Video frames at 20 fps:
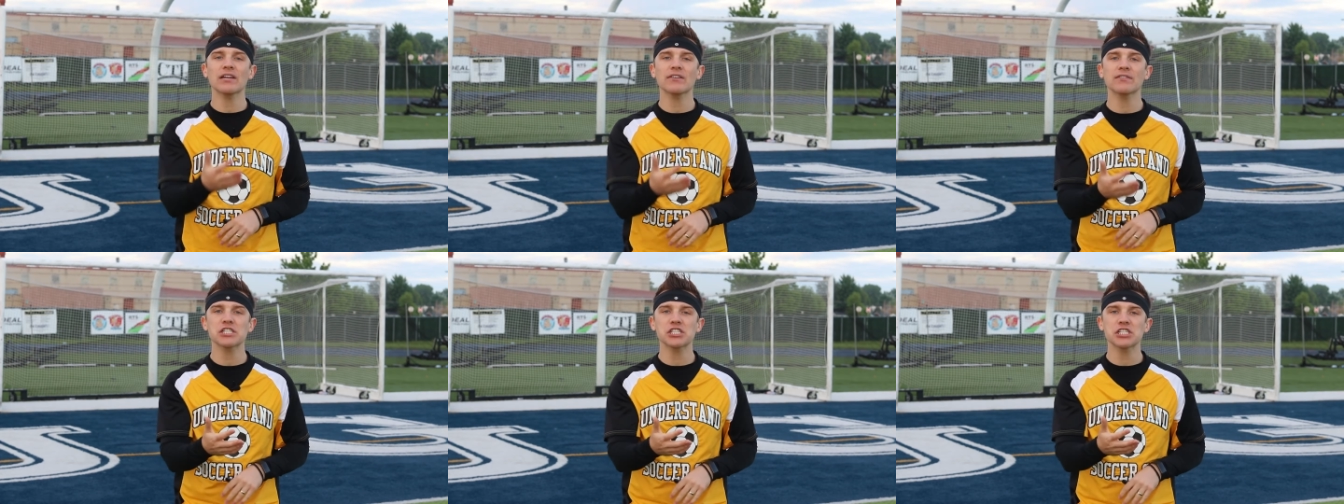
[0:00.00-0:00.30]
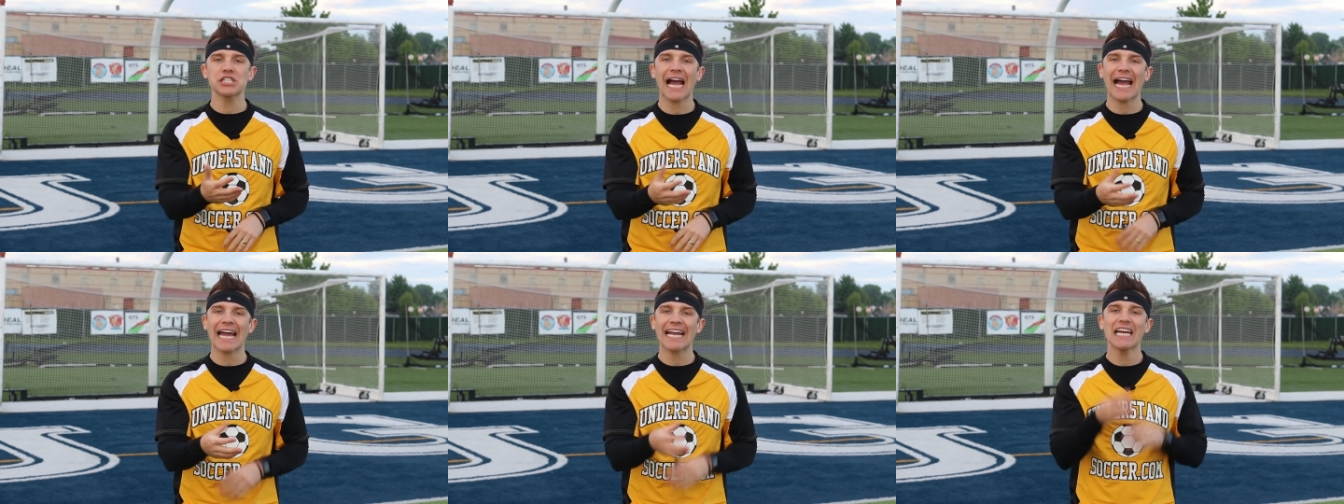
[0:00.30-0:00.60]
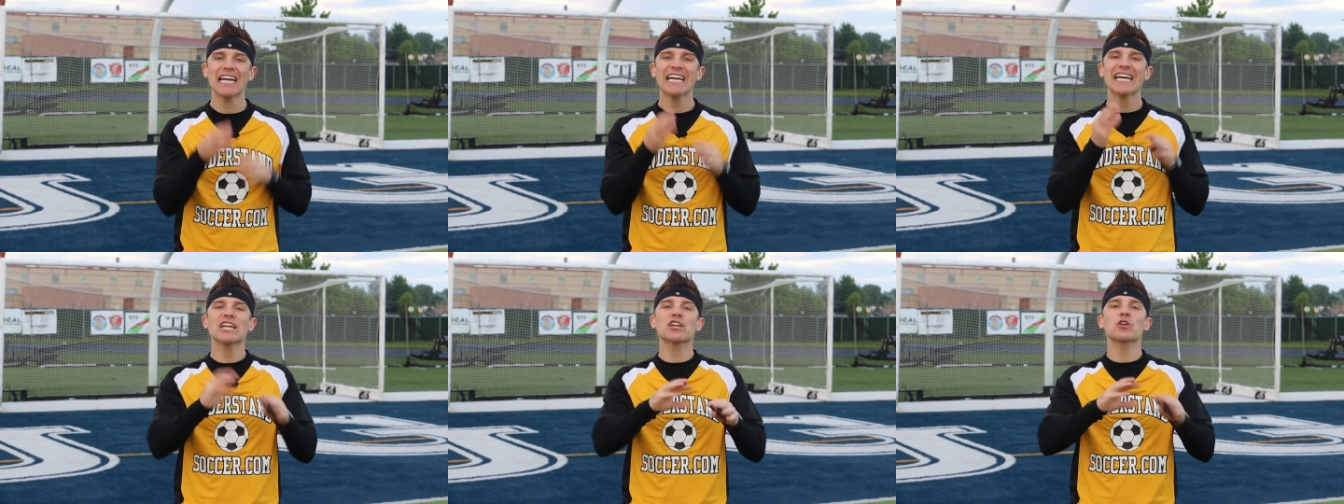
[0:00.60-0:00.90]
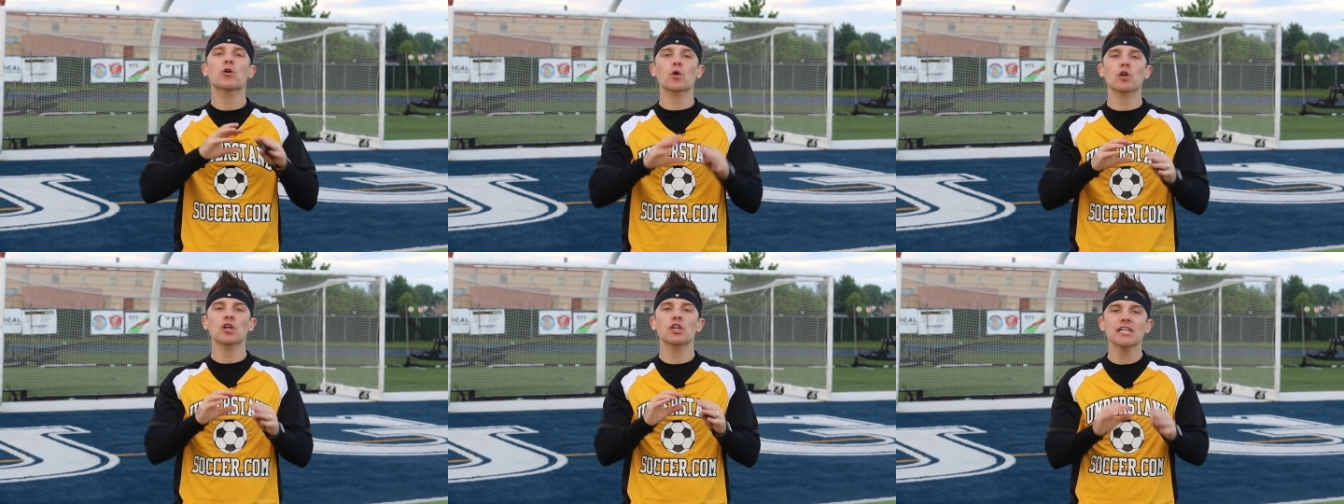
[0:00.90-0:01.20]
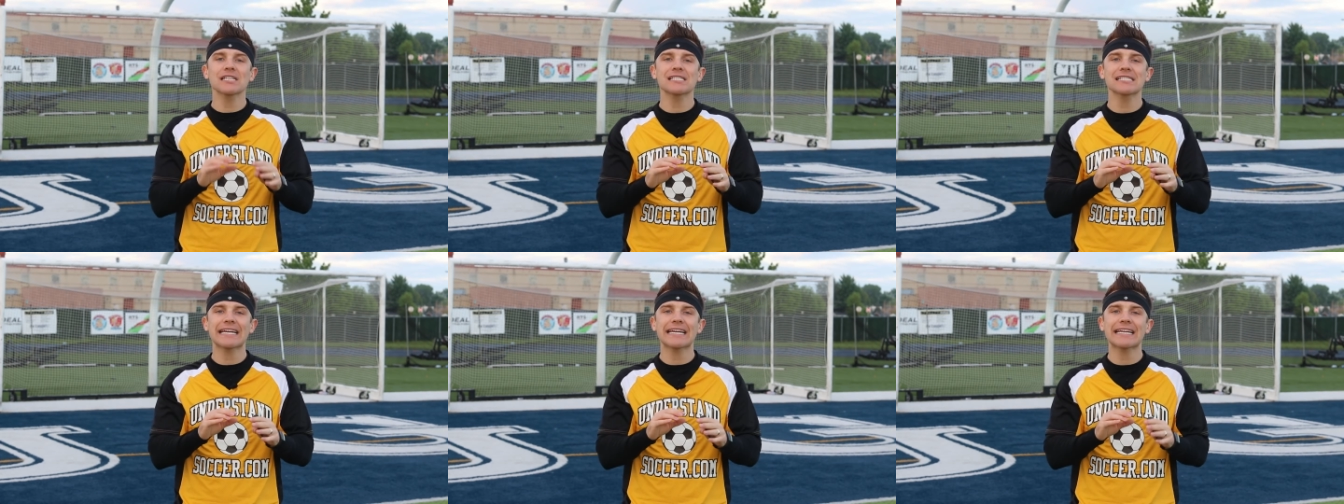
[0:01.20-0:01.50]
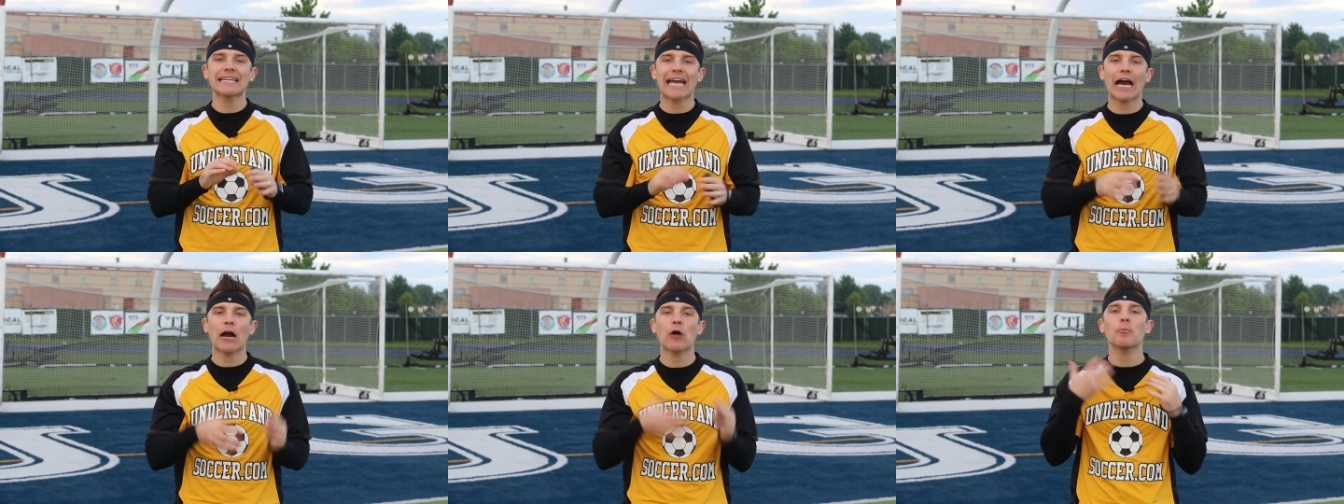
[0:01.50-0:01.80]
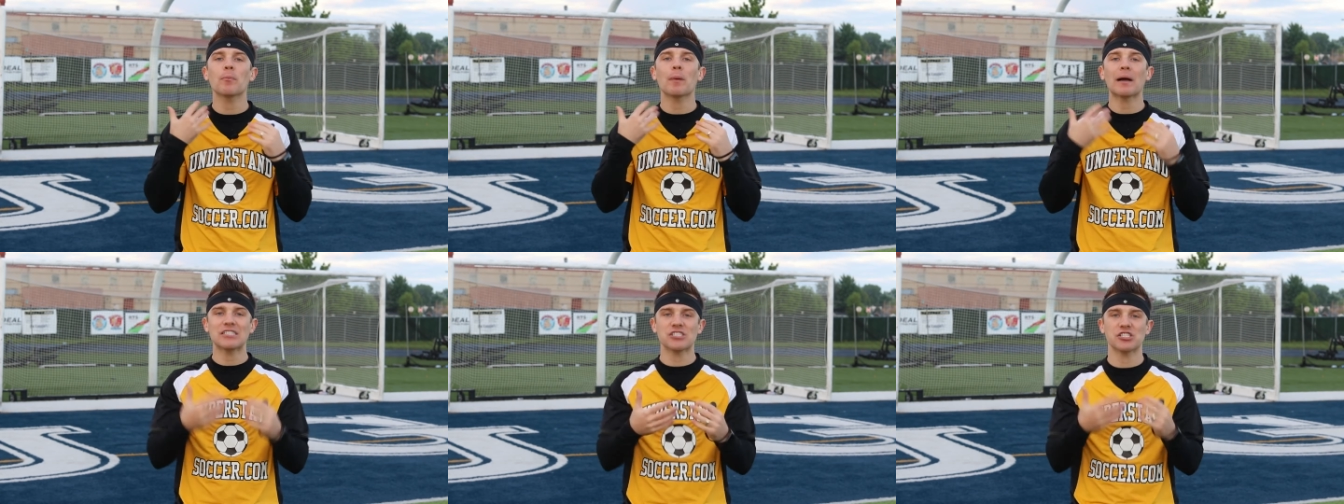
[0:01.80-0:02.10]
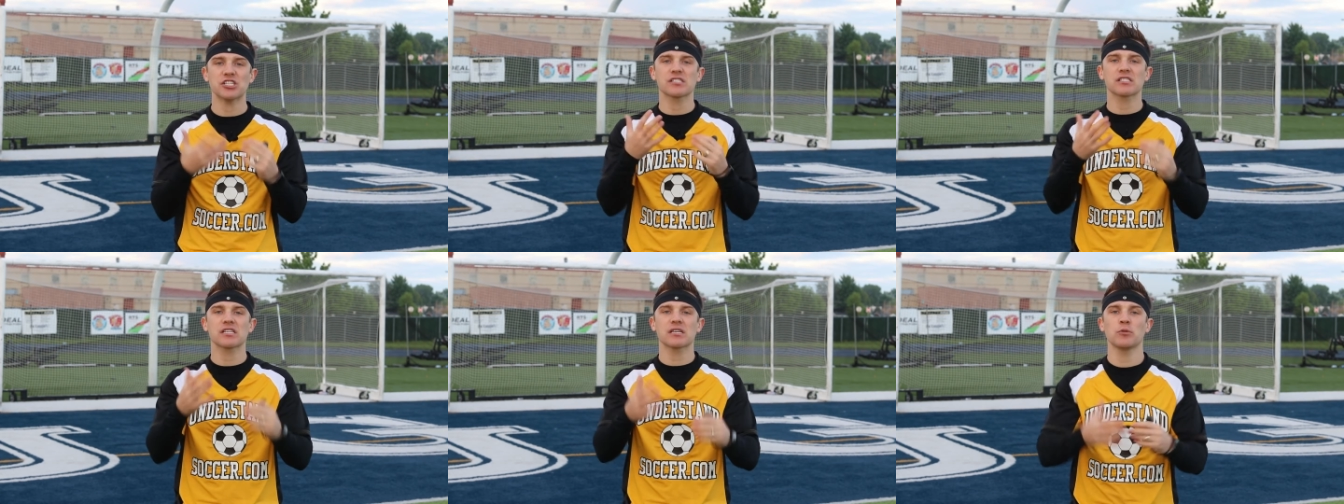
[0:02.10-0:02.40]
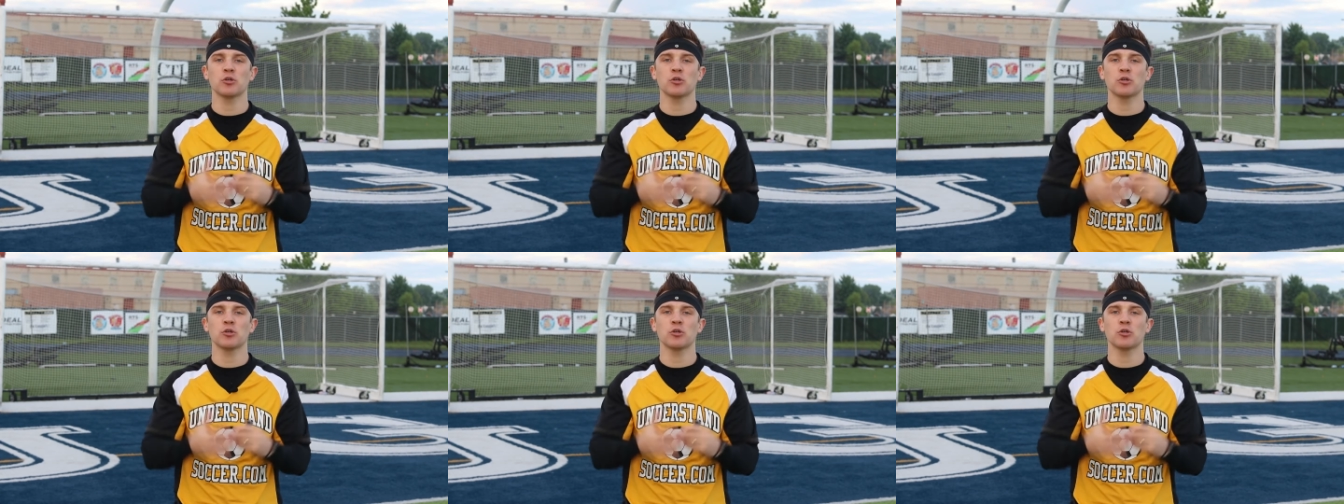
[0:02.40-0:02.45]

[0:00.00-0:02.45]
of a shot in order to stand out by just